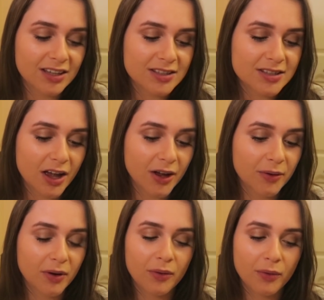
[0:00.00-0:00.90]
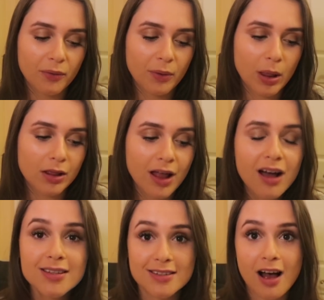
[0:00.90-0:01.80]
So
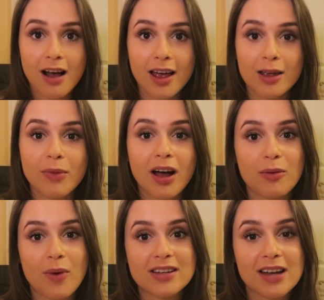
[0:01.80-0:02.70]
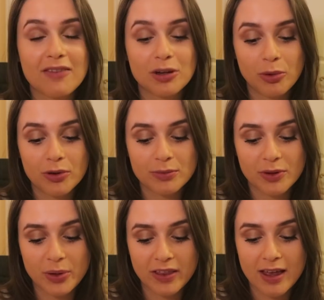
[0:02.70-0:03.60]
last time I went and had an
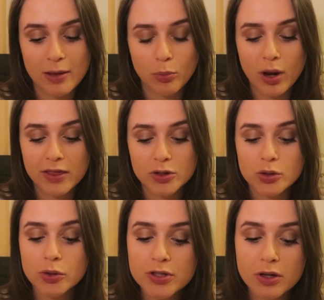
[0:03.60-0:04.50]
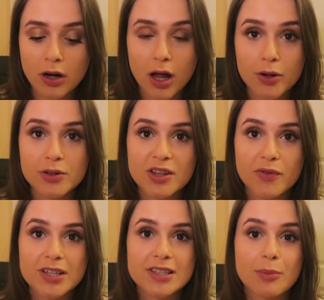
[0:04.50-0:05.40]
appointment with him, when the doors closed in
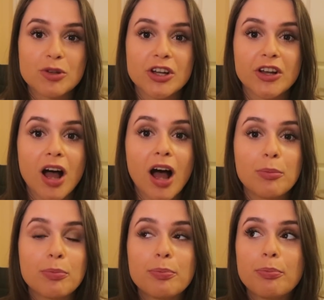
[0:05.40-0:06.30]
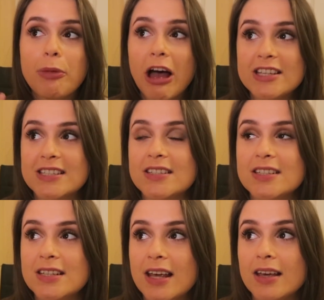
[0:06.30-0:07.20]
the reception, I burst
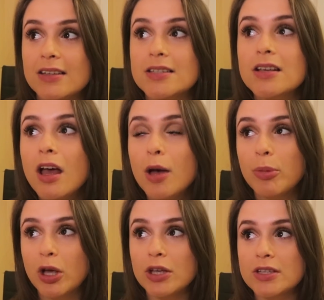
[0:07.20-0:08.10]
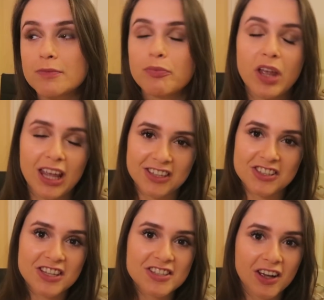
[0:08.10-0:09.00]
into tears because he had
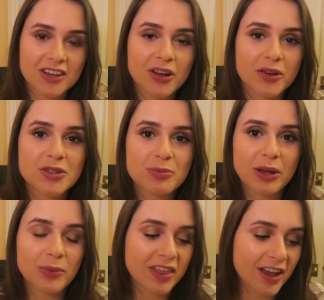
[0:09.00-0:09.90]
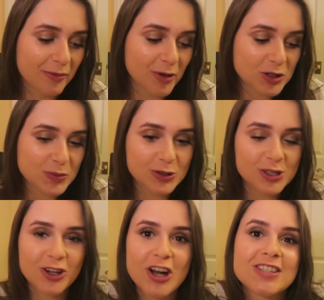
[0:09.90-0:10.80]
just diagnosed me with multiple
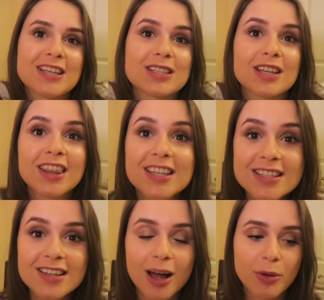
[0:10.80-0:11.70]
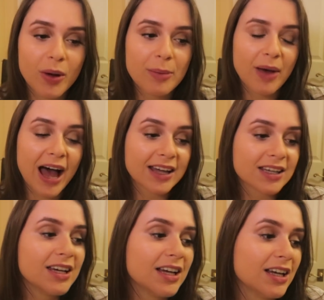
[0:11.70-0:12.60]
sclerosis. And this time I went back